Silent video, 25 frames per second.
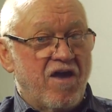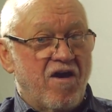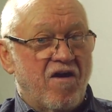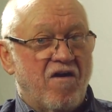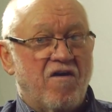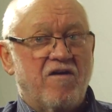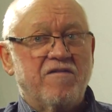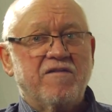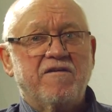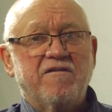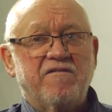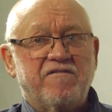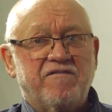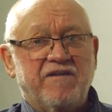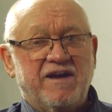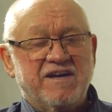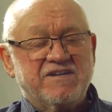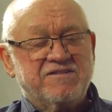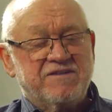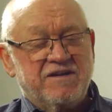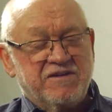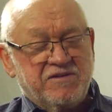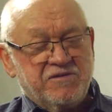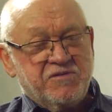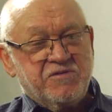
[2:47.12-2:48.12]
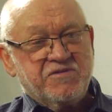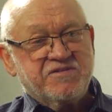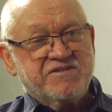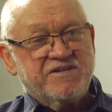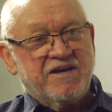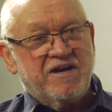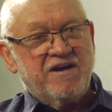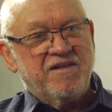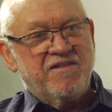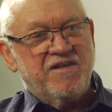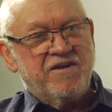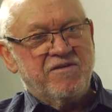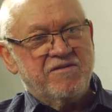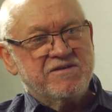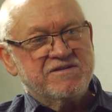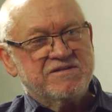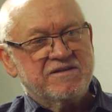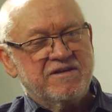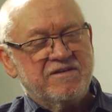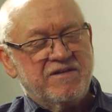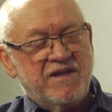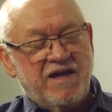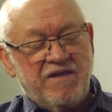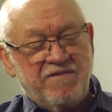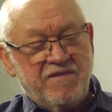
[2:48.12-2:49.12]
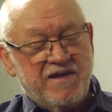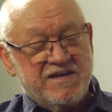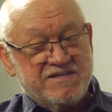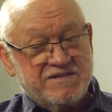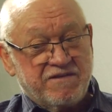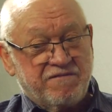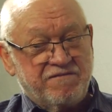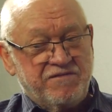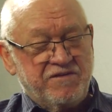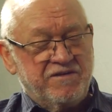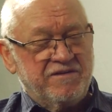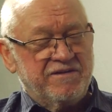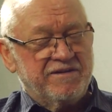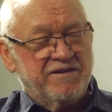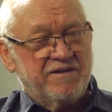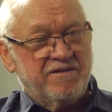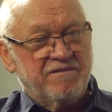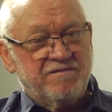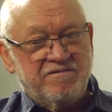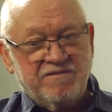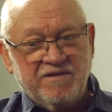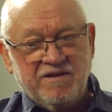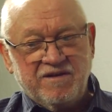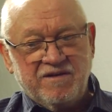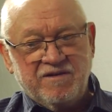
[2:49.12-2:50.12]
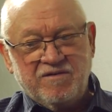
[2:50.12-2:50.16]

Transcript: On track, also, there is, then there's a few little